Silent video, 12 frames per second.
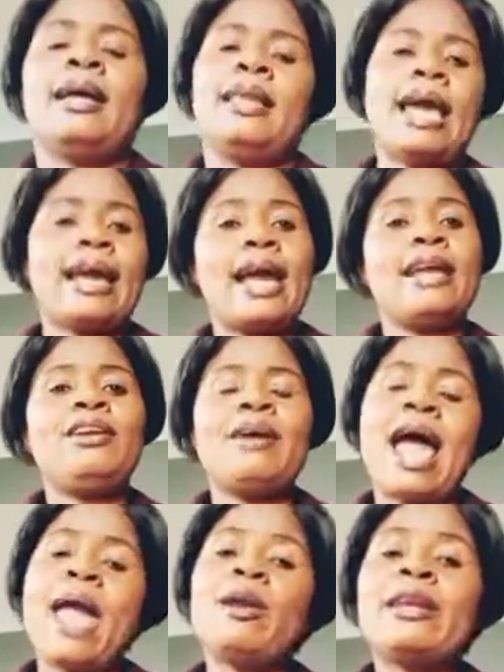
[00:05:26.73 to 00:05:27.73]
Like I
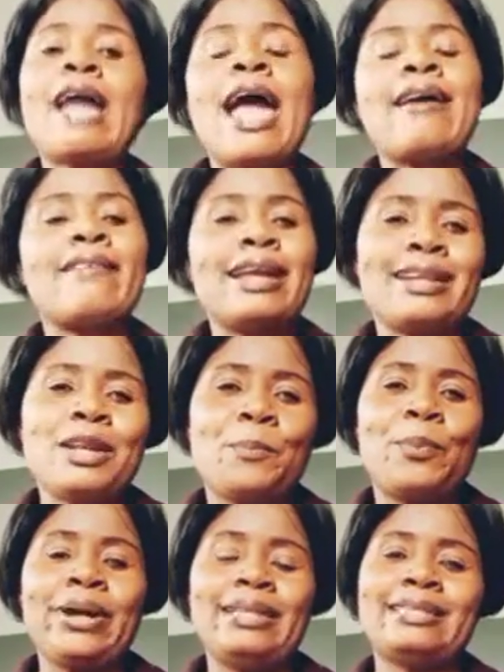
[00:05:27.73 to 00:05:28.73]
know, I
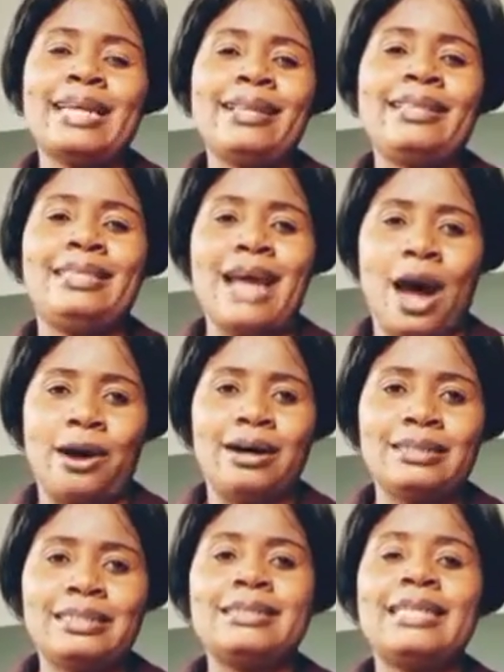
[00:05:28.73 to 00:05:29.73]
rightly pointed
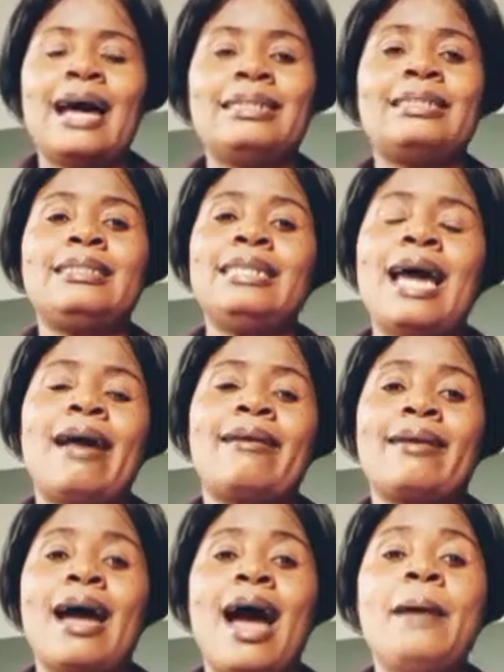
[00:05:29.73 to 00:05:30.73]
out that
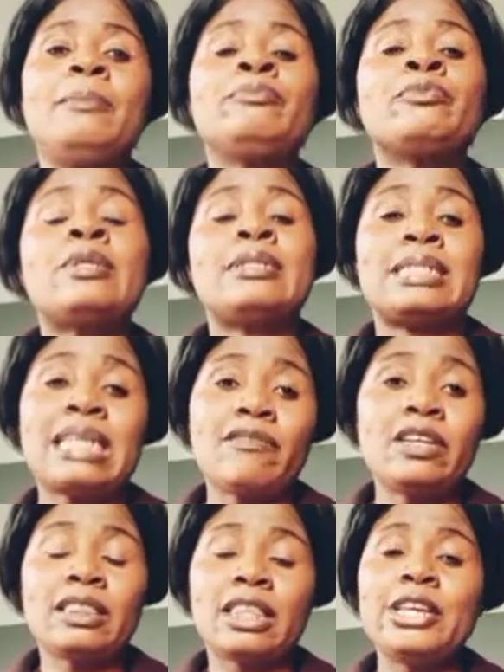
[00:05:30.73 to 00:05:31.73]
there are
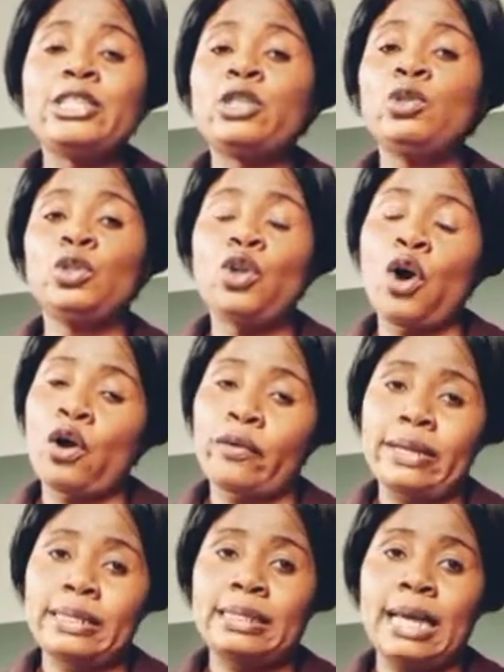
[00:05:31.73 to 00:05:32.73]
7 things you should not
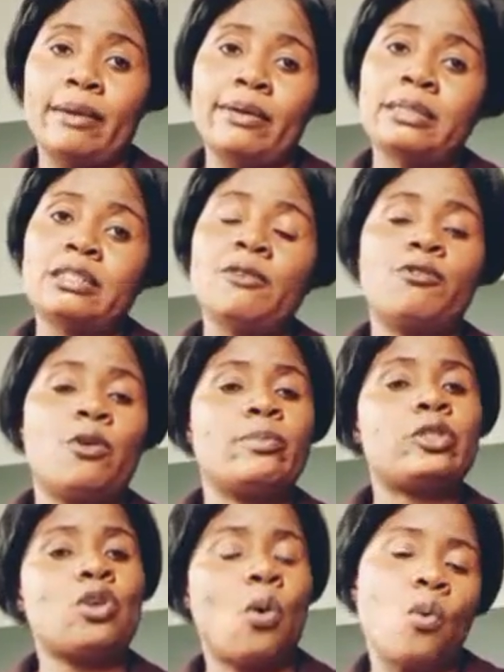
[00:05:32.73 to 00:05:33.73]
collect directly from
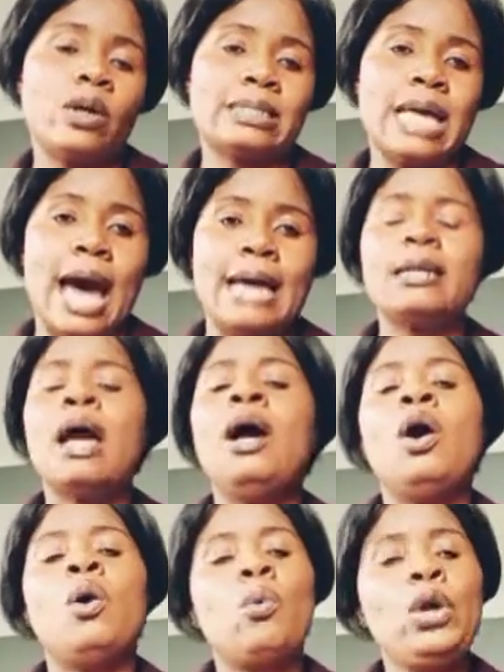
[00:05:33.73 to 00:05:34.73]
someone's hand,
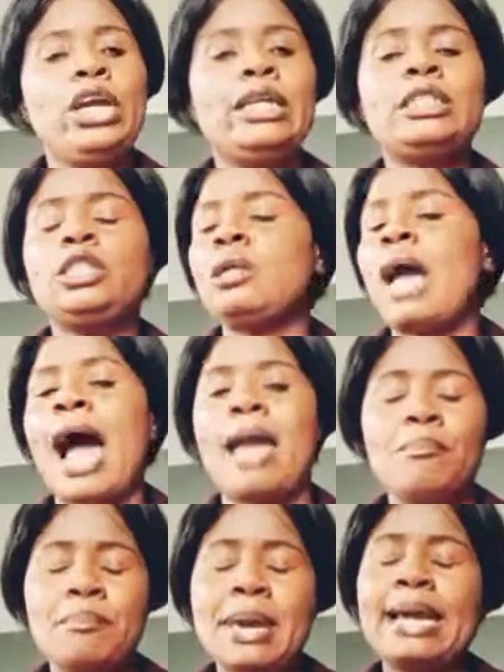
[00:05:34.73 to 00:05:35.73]
which
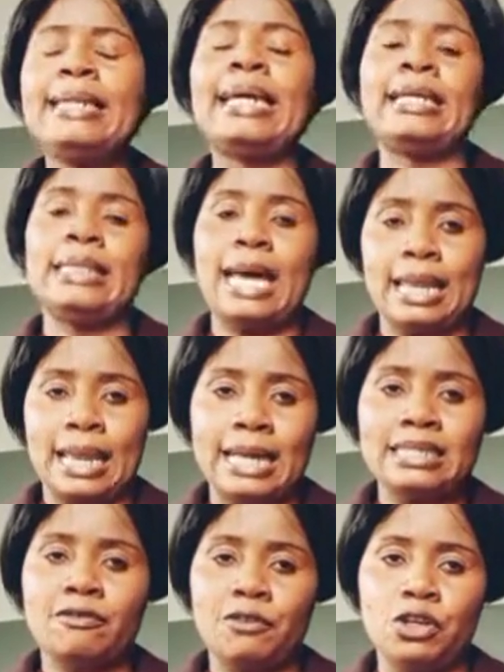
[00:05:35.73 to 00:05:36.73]
I made in that
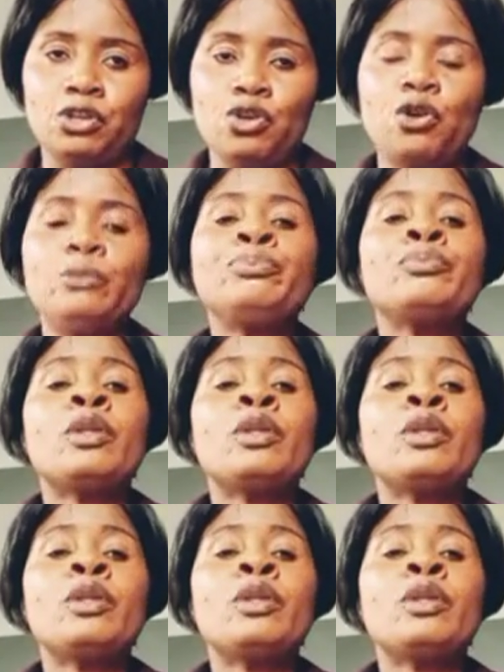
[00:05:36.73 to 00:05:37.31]
last video.